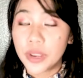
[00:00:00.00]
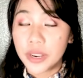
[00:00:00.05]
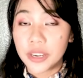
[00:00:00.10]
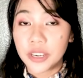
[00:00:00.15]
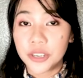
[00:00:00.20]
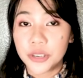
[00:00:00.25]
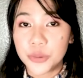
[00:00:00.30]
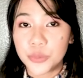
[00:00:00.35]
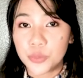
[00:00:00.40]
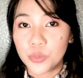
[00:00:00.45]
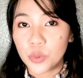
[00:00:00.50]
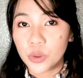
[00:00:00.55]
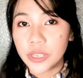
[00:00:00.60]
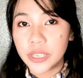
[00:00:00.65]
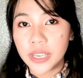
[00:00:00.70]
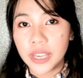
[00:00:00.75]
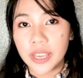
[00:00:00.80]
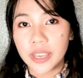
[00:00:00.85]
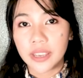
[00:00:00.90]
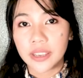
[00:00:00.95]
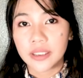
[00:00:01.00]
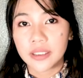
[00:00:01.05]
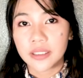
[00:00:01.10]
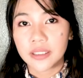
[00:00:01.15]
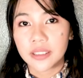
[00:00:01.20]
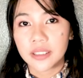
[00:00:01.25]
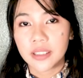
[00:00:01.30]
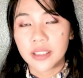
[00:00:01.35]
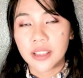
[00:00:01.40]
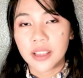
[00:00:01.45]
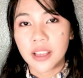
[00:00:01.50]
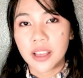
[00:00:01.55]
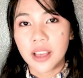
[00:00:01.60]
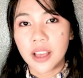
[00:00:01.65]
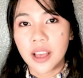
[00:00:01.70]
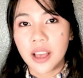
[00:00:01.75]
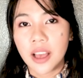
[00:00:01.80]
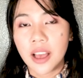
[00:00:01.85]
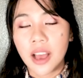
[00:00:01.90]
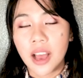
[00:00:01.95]
When are you working?
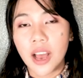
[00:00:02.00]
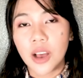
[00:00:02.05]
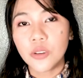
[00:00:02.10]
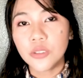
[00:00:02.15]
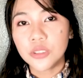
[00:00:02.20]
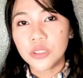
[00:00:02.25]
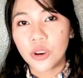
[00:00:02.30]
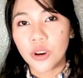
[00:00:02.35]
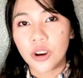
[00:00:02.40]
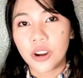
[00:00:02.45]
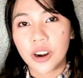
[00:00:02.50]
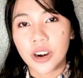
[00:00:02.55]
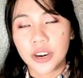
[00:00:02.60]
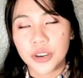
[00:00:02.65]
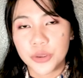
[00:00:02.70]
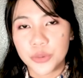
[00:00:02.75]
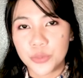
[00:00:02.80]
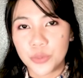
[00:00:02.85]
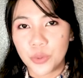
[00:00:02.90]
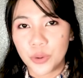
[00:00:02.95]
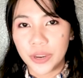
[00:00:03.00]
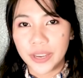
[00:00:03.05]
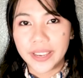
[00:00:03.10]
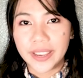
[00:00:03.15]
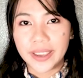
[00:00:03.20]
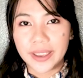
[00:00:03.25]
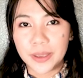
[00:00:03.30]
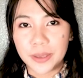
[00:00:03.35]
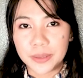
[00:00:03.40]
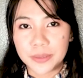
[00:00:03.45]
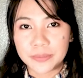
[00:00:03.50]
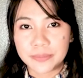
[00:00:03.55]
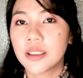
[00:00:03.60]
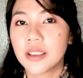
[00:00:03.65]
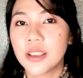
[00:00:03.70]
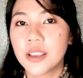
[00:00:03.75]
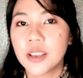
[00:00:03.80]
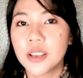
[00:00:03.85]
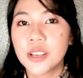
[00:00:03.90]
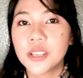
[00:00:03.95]
How long are you working?
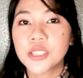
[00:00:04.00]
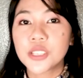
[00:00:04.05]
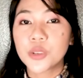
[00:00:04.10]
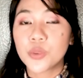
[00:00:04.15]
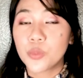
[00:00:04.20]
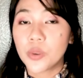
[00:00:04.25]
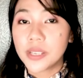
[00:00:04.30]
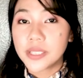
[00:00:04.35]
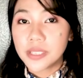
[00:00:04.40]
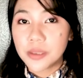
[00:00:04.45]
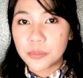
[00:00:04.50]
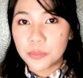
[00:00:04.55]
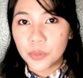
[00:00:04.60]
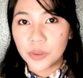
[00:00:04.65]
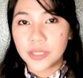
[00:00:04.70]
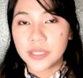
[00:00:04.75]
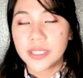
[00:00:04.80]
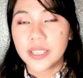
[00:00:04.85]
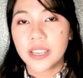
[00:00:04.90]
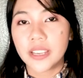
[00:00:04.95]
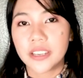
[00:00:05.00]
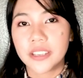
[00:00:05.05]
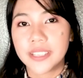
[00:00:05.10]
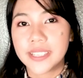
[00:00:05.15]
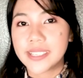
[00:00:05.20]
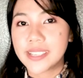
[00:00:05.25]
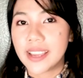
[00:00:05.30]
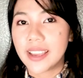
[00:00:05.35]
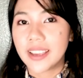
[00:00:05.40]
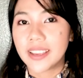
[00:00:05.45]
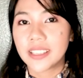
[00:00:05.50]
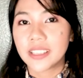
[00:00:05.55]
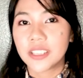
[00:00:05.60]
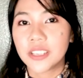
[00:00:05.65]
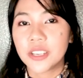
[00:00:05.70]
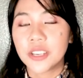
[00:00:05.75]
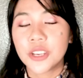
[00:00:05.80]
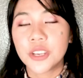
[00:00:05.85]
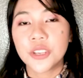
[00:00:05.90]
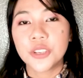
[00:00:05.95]
So what's important here is that
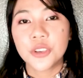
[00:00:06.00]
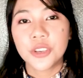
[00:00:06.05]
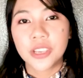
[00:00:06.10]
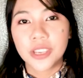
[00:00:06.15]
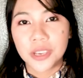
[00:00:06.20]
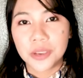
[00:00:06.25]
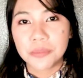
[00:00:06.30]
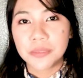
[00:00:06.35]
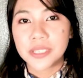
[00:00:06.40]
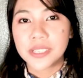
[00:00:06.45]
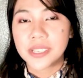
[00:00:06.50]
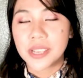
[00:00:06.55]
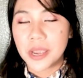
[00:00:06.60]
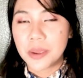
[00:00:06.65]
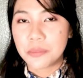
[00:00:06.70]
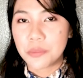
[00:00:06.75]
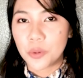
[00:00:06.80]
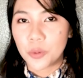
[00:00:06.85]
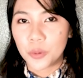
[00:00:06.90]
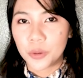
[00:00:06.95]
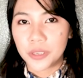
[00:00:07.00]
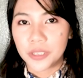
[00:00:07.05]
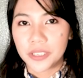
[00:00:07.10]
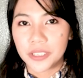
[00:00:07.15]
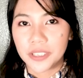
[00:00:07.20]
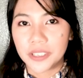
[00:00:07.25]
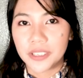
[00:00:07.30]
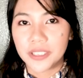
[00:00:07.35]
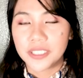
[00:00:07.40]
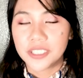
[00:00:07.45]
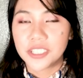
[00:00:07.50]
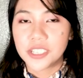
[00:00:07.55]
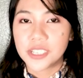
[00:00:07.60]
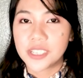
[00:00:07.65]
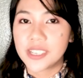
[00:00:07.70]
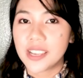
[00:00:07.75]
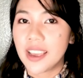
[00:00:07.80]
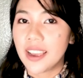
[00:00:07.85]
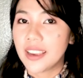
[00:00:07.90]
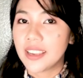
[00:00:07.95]
you keep the same order.
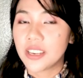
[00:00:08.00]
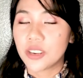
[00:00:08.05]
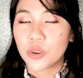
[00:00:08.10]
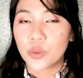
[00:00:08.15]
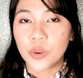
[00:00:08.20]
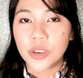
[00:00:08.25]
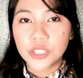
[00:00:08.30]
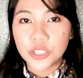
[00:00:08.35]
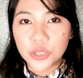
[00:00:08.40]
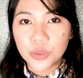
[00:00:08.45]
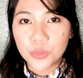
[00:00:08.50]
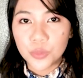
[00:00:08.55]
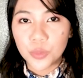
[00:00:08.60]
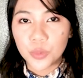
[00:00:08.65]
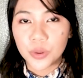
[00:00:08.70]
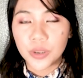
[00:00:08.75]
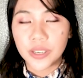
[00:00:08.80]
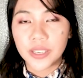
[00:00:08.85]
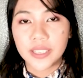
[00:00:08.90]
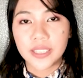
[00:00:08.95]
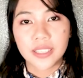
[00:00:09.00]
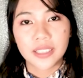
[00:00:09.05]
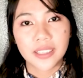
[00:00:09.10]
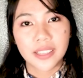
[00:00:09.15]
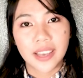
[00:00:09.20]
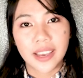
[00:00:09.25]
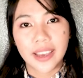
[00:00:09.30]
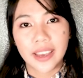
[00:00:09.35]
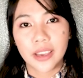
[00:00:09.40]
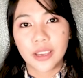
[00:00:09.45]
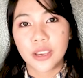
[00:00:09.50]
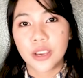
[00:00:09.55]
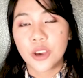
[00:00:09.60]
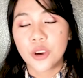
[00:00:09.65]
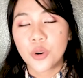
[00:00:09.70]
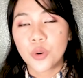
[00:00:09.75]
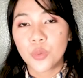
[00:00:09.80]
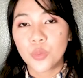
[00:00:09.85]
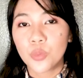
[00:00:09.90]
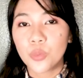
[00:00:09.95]
Just add a question word like
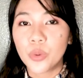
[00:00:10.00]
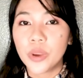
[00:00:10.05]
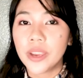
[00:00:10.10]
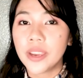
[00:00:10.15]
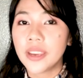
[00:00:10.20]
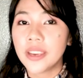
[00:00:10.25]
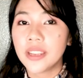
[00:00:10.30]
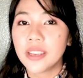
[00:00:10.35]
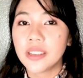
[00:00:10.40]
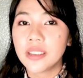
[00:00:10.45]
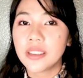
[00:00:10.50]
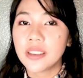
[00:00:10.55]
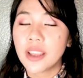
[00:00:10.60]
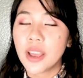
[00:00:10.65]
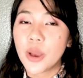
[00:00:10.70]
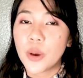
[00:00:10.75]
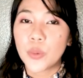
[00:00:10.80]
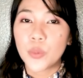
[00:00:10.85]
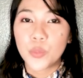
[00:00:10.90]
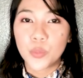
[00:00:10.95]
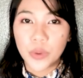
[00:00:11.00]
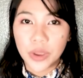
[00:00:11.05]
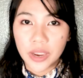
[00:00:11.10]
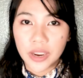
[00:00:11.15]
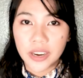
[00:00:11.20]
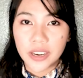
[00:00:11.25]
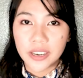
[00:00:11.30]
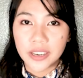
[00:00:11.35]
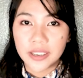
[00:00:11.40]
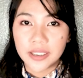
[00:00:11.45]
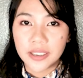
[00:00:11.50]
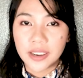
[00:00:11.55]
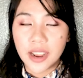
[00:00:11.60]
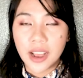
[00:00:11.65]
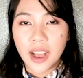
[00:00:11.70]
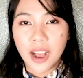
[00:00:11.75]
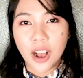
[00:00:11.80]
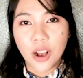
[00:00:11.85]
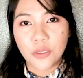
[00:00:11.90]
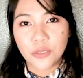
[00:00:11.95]
when, where,
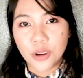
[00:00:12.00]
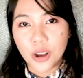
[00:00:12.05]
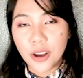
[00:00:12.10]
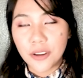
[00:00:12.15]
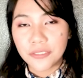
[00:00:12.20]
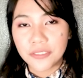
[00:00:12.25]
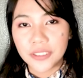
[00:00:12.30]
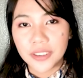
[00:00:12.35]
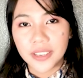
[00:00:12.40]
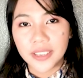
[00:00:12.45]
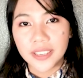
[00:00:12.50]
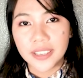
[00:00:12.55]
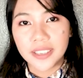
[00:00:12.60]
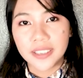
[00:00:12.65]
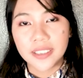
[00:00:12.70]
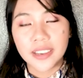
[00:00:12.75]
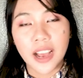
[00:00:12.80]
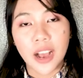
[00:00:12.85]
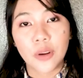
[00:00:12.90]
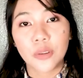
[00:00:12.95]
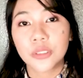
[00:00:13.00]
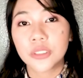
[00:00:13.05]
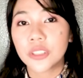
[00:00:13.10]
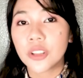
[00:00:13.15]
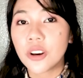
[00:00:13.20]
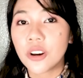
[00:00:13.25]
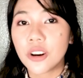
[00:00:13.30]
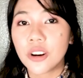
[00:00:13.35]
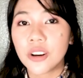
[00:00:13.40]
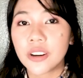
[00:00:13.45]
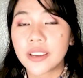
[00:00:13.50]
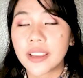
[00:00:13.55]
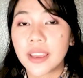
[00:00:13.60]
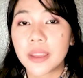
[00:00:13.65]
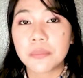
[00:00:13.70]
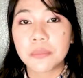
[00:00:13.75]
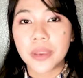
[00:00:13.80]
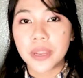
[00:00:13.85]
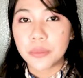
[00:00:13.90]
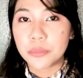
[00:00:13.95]
how often, how long,
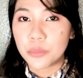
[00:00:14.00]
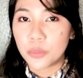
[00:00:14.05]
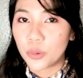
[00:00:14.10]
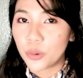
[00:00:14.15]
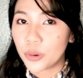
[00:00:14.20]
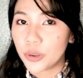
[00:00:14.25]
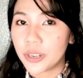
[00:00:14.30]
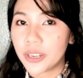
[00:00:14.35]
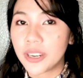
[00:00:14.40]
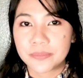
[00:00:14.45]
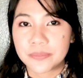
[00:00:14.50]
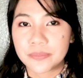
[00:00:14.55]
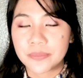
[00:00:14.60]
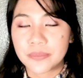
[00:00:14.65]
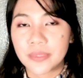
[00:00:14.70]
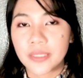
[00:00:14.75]
and many more